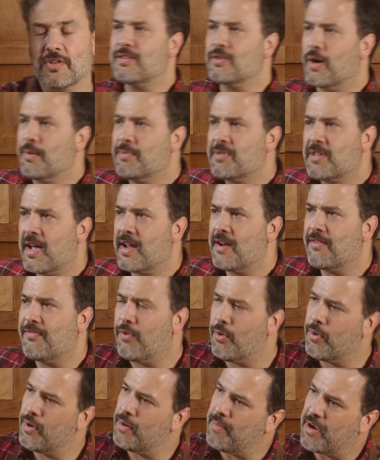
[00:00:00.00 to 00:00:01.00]
And so I'm sliding
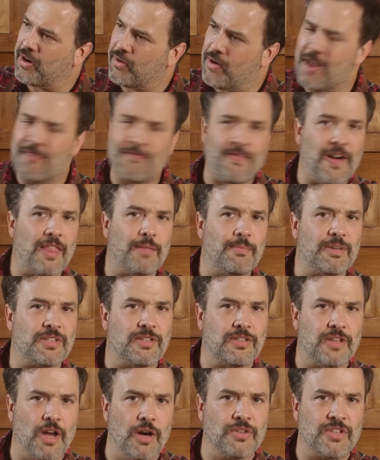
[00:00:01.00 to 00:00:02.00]
forward, and my grandfather
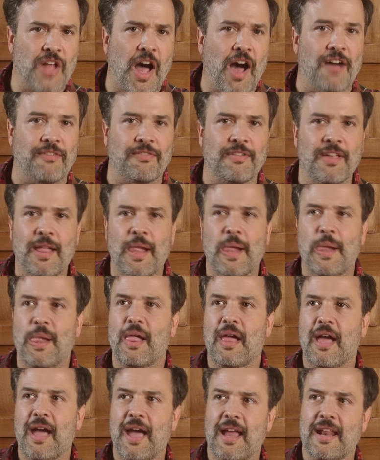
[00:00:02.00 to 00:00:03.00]
must have dozed off,
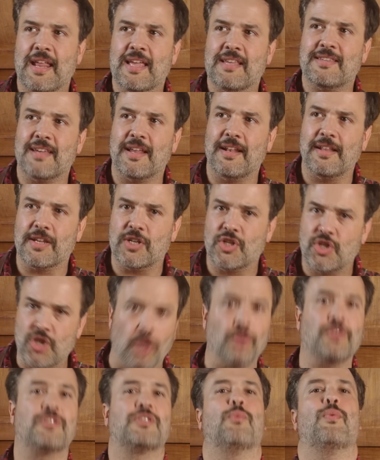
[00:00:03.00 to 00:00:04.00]
and he suddenly
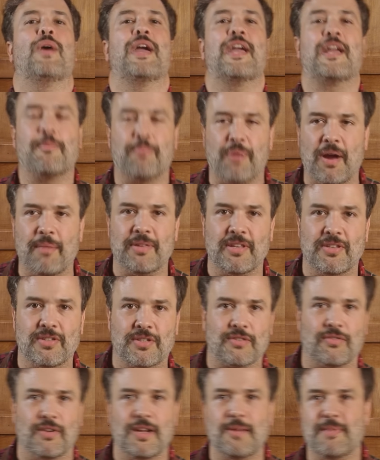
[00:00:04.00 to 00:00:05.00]
jolts awake, probably
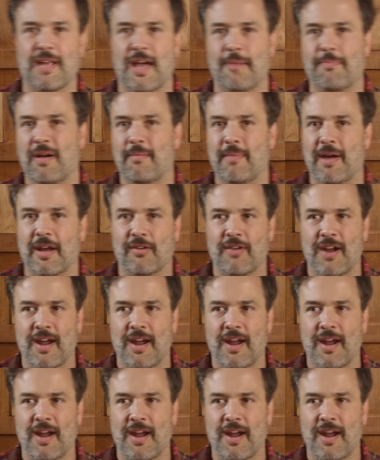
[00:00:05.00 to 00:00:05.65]
screamed at by my